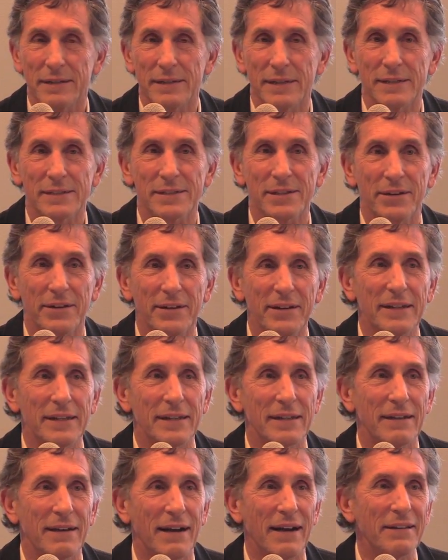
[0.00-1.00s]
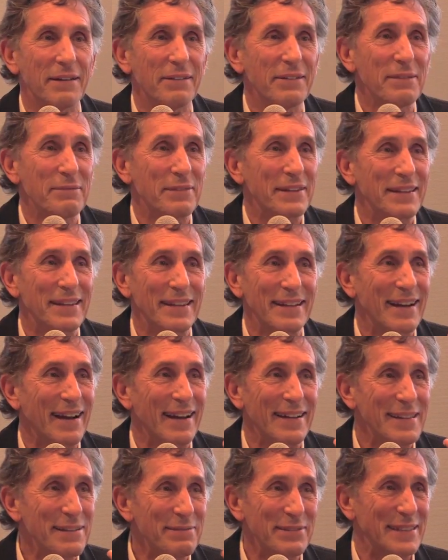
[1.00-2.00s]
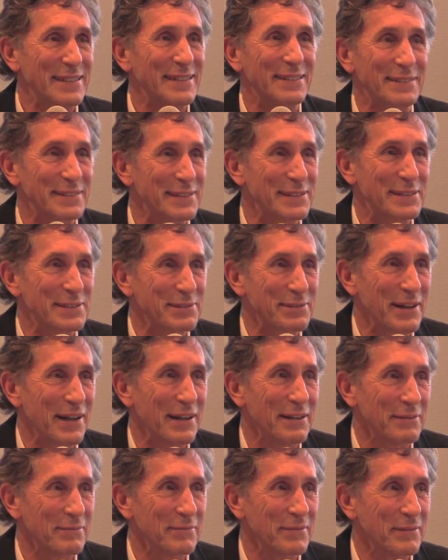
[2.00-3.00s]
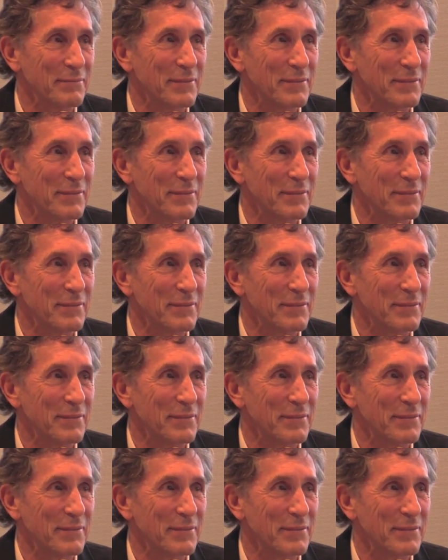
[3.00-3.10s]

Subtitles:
This colleague here, I never tell these stories.